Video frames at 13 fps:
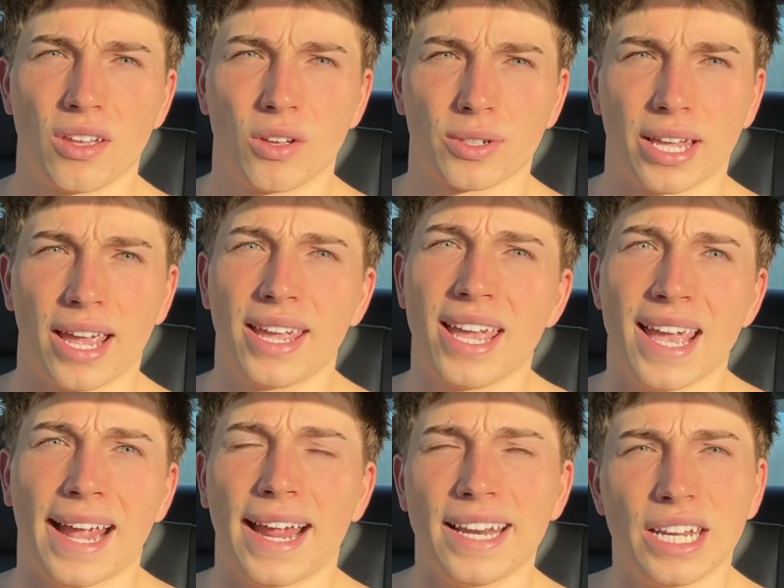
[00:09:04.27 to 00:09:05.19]
Okay?
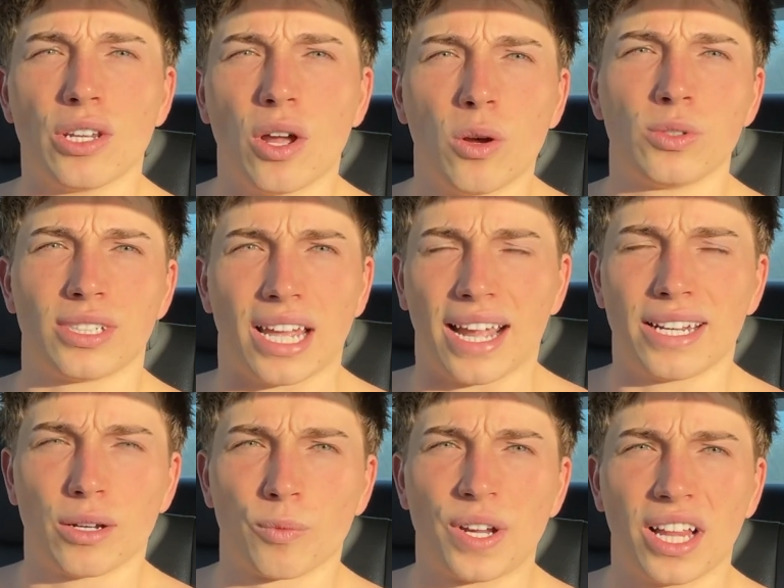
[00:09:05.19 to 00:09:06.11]
And it knows that, and
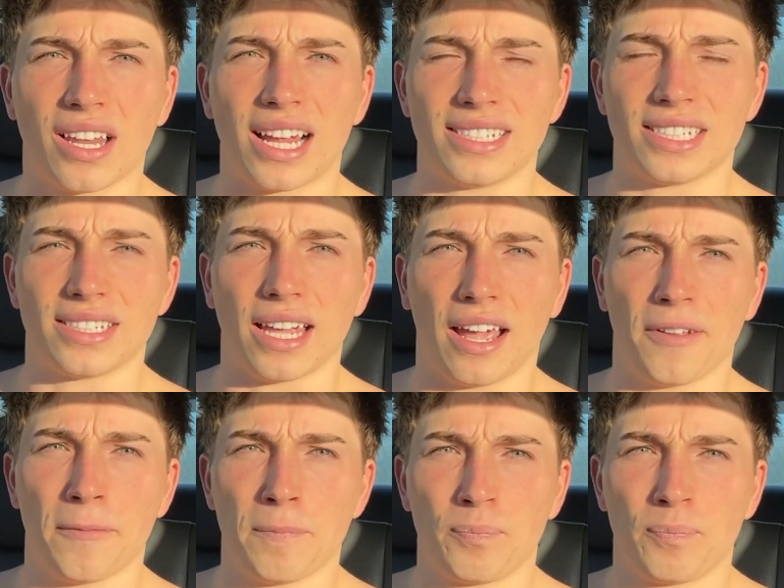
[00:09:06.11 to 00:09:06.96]
it realizes that.